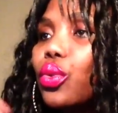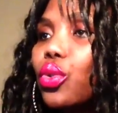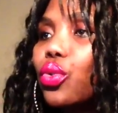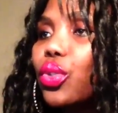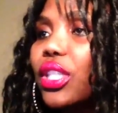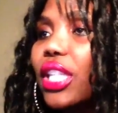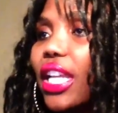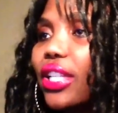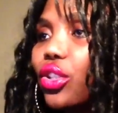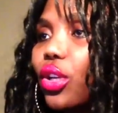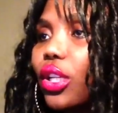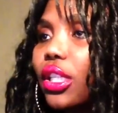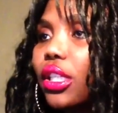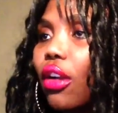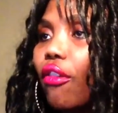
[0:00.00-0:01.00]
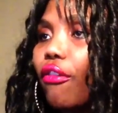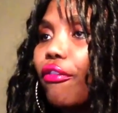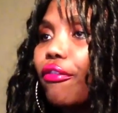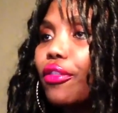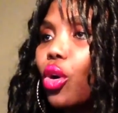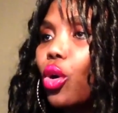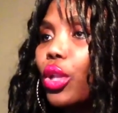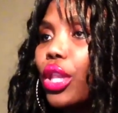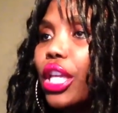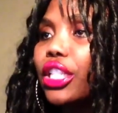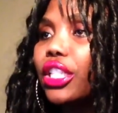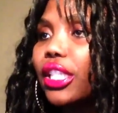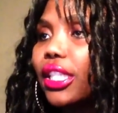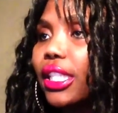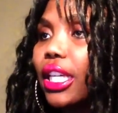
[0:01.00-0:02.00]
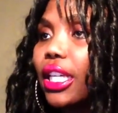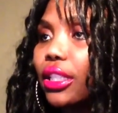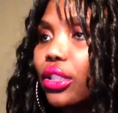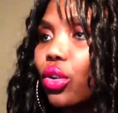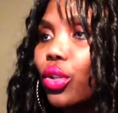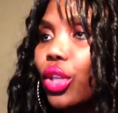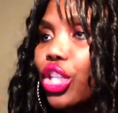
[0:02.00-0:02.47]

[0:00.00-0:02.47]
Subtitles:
set yourself on the seat, on the